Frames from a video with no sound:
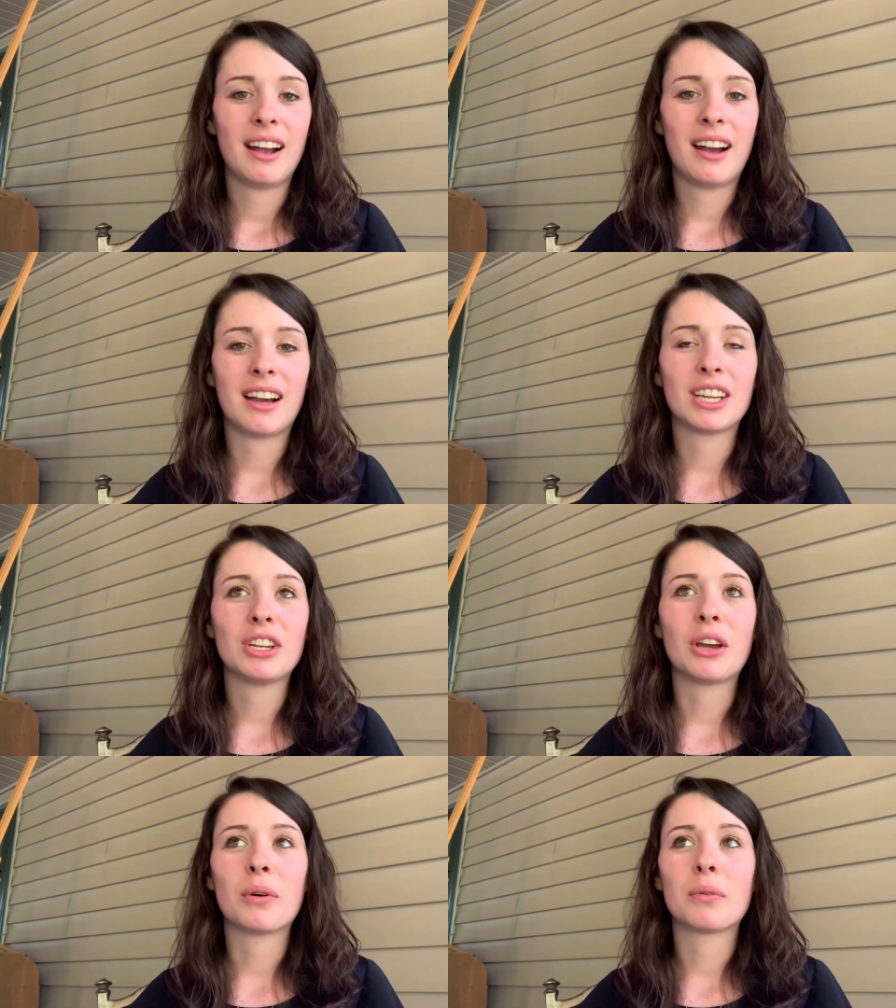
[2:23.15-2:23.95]
Uh, you
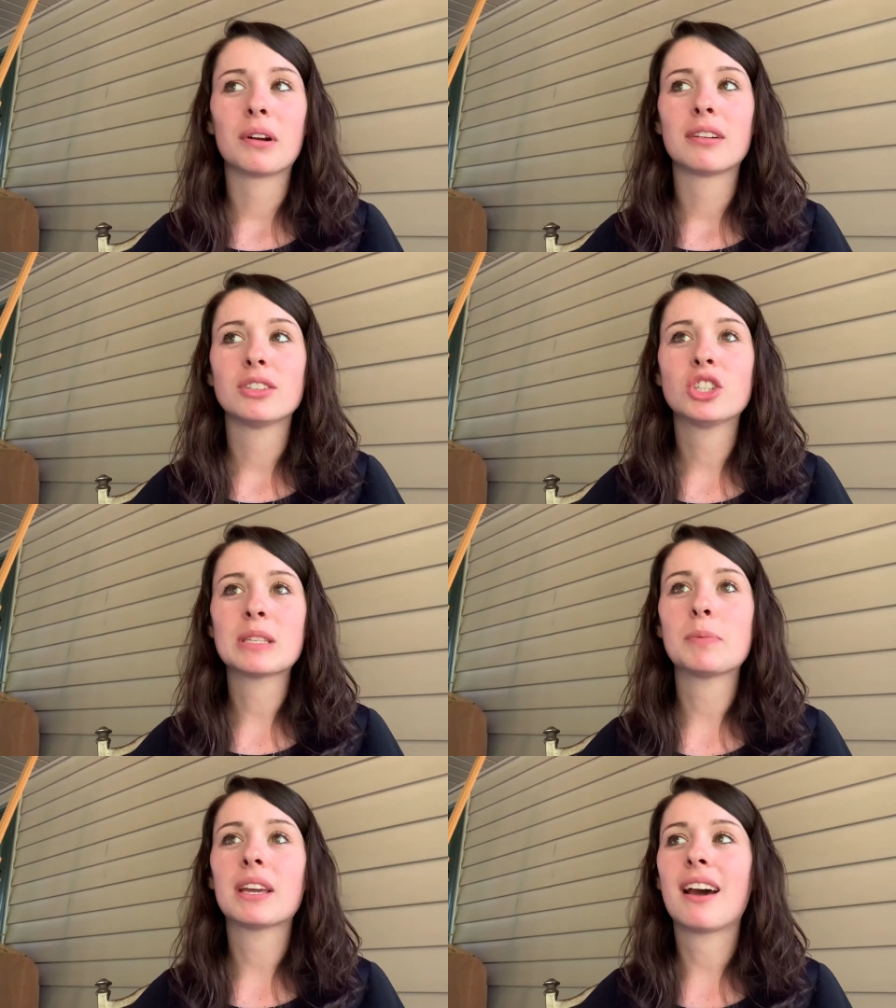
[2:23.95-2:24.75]
know,
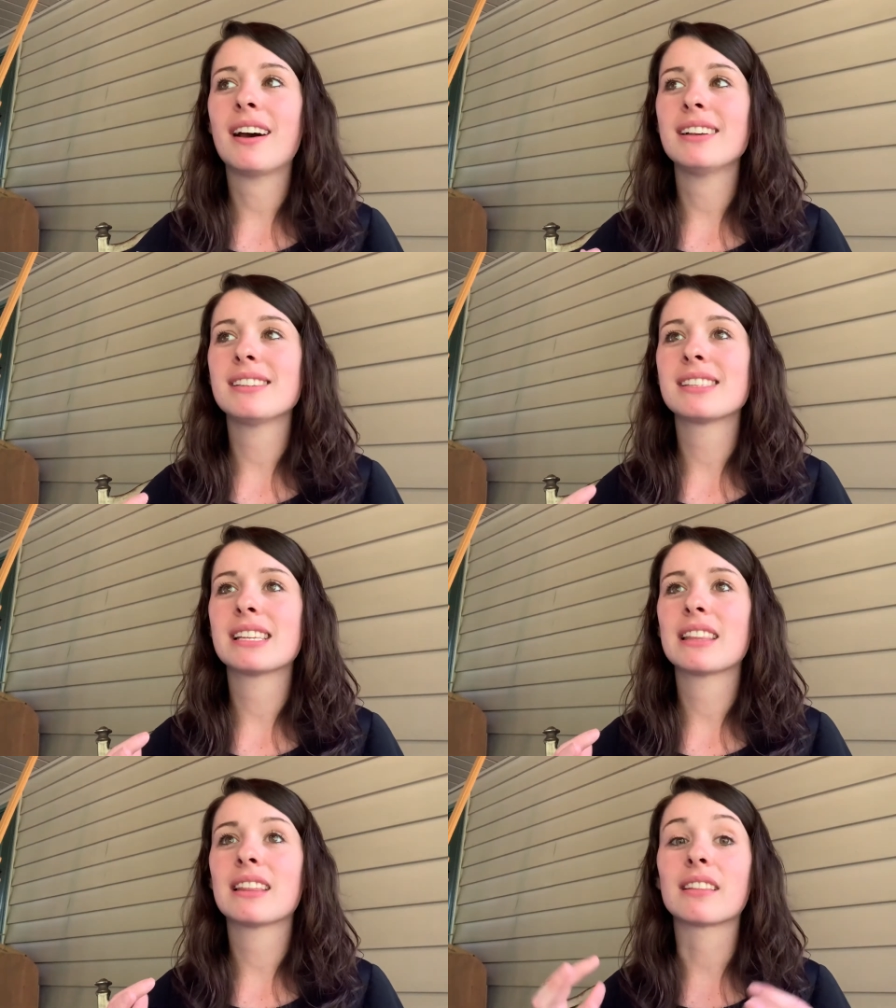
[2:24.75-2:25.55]
just because
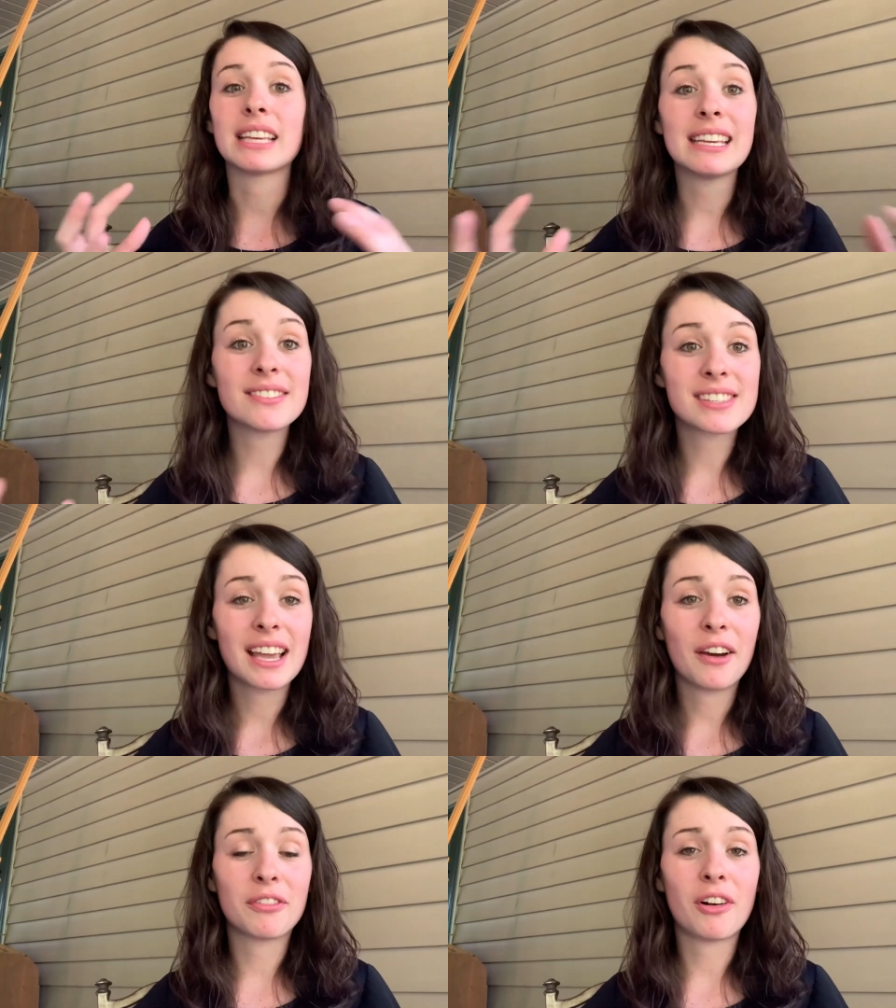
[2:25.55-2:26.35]
the leaves
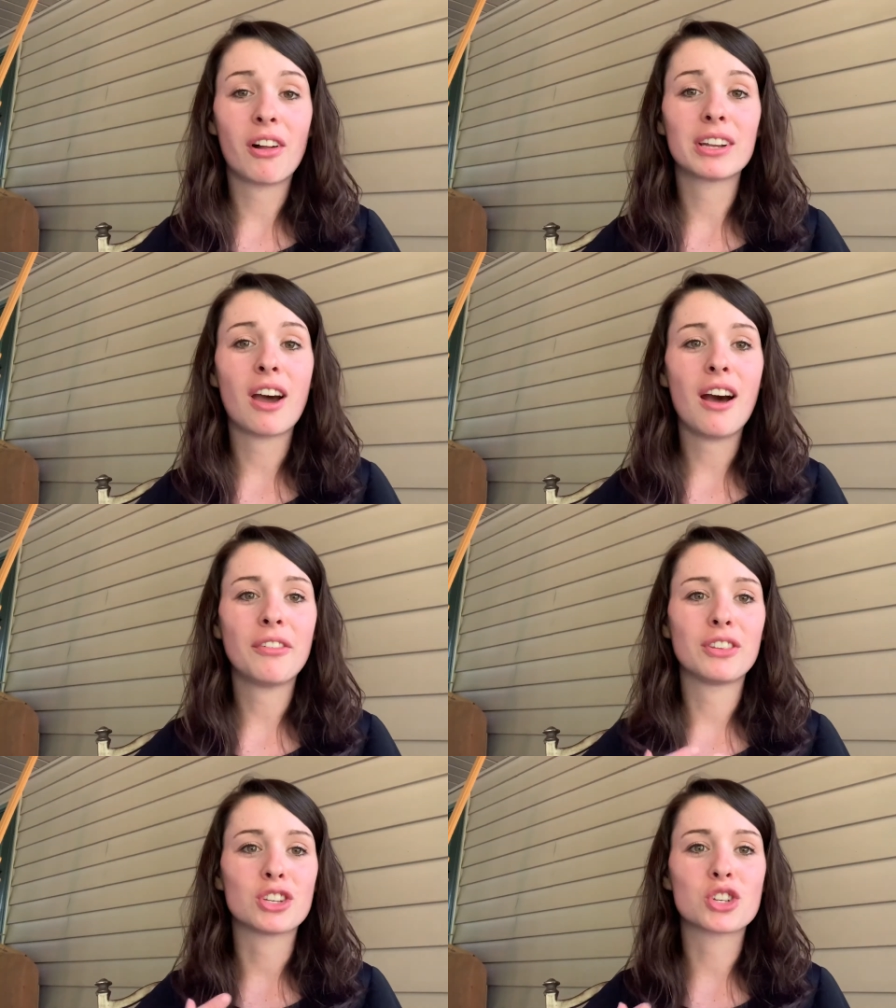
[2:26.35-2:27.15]
have fallen off
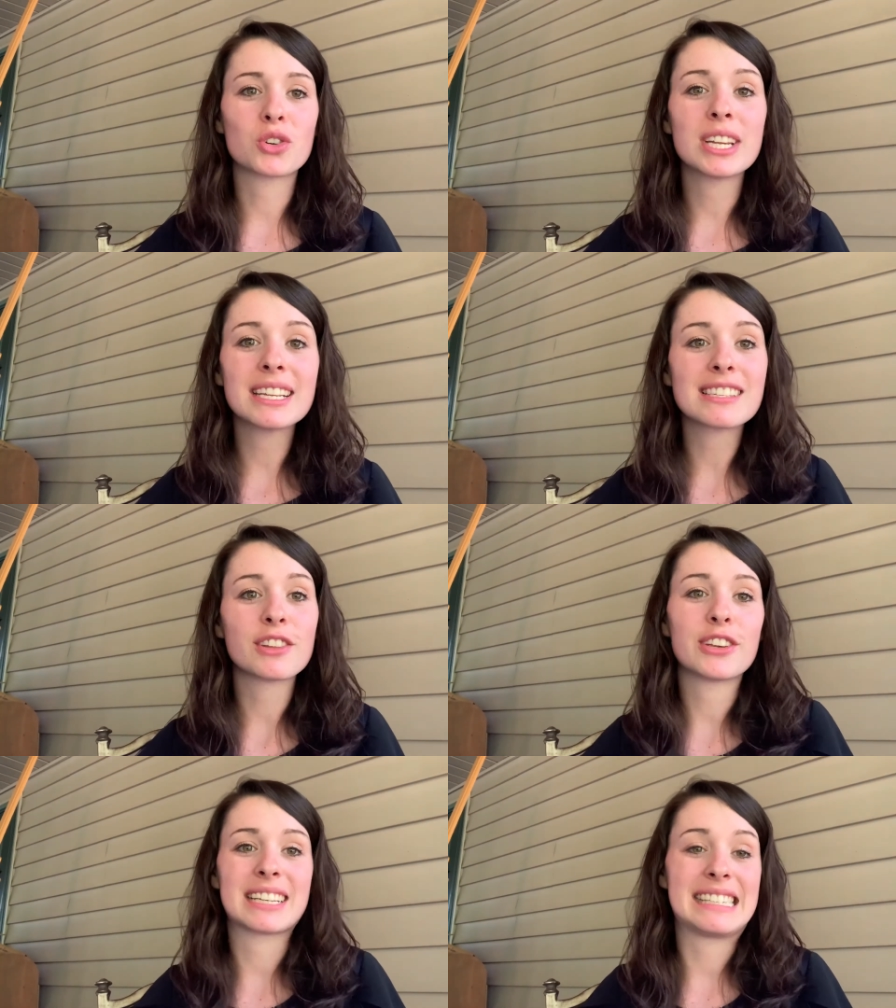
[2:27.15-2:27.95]
and the trees
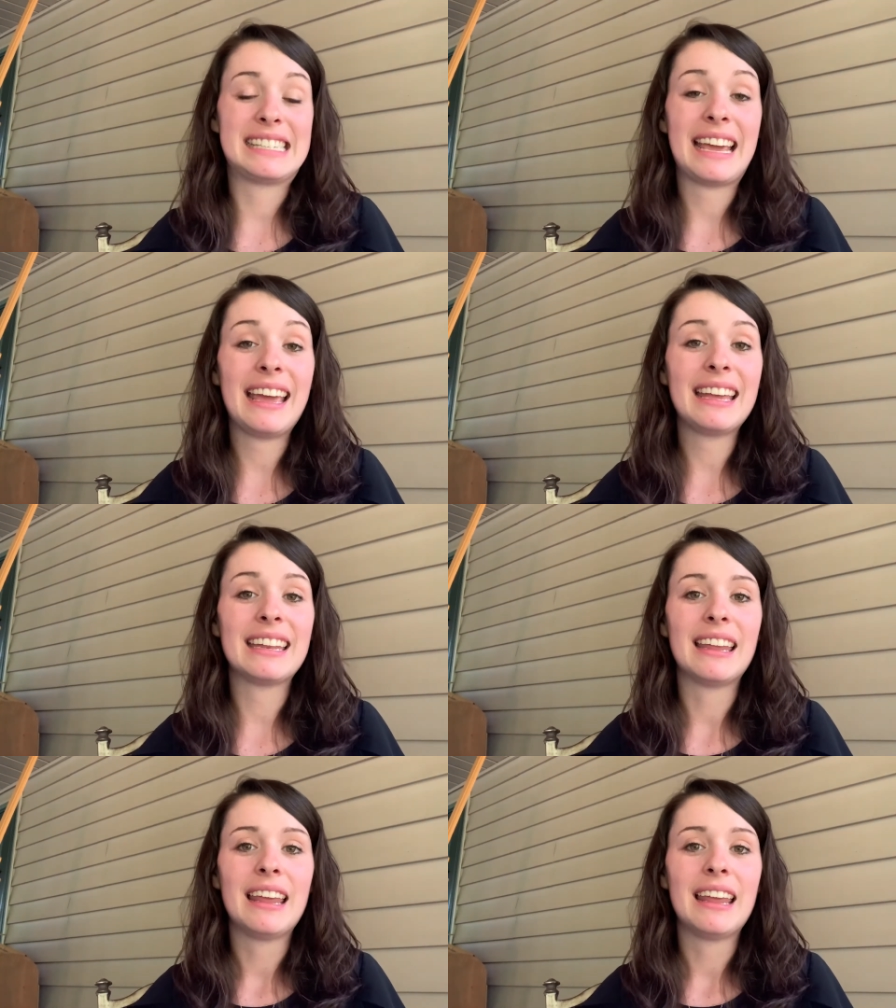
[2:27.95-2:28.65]
look dead,